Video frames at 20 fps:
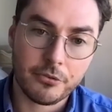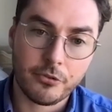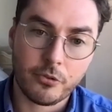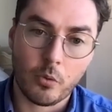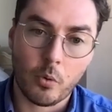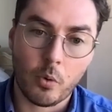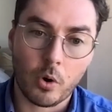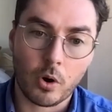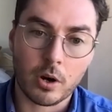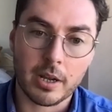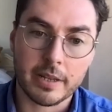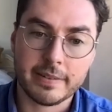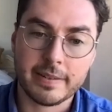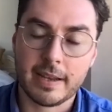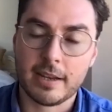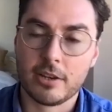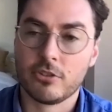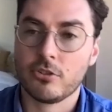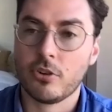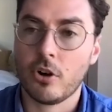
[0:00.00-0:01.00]
for a
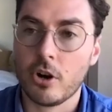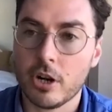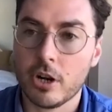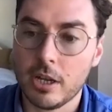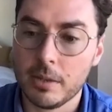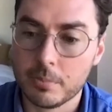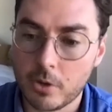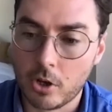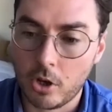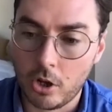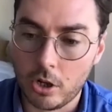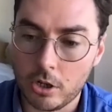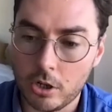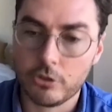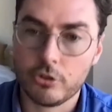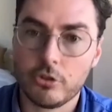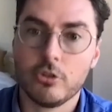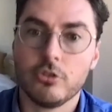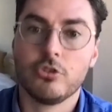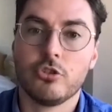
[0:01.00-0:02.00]
tech startup called
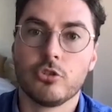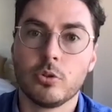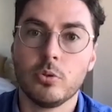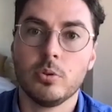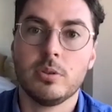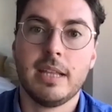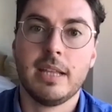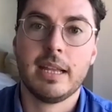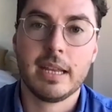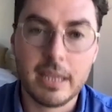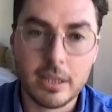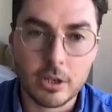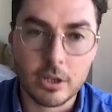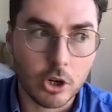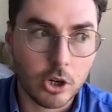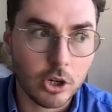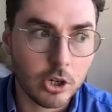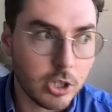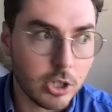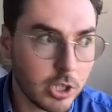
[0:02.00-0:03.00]

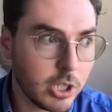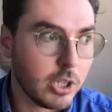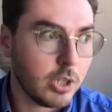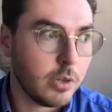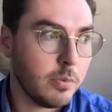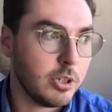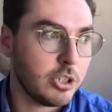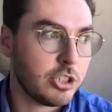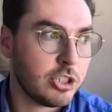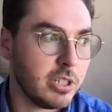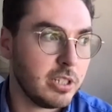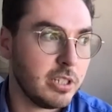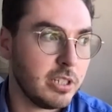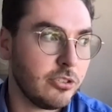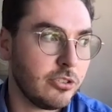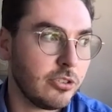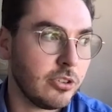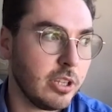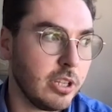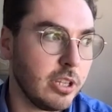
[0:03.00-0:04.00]
Scooterino, which
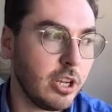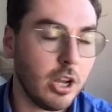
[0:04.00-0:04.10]
is,